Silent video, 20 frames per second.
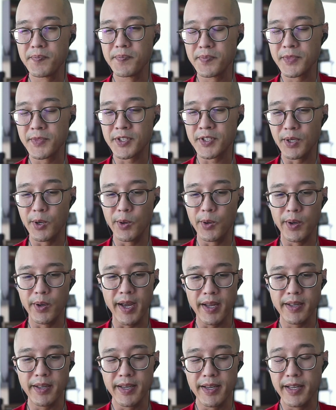So
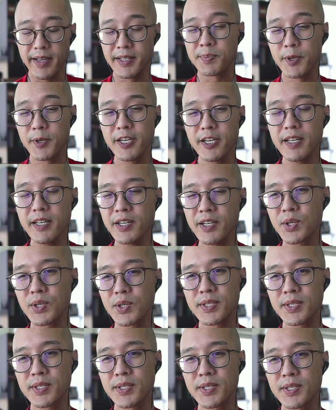it's been an
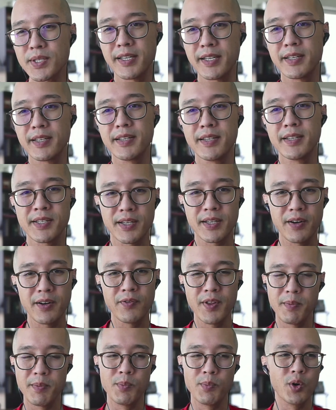interesting thing to
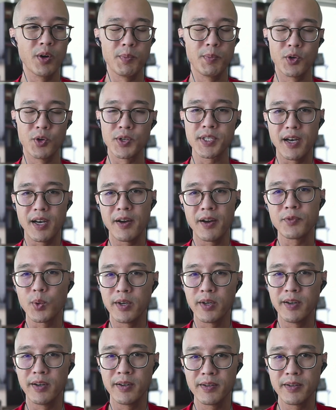discover that more and more
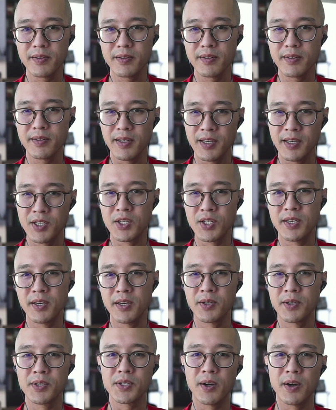software
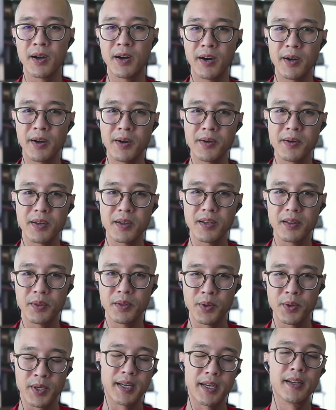engineers are
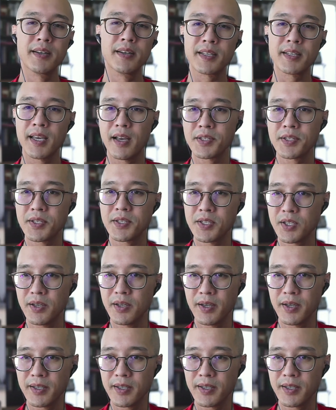looking into chaos engineering.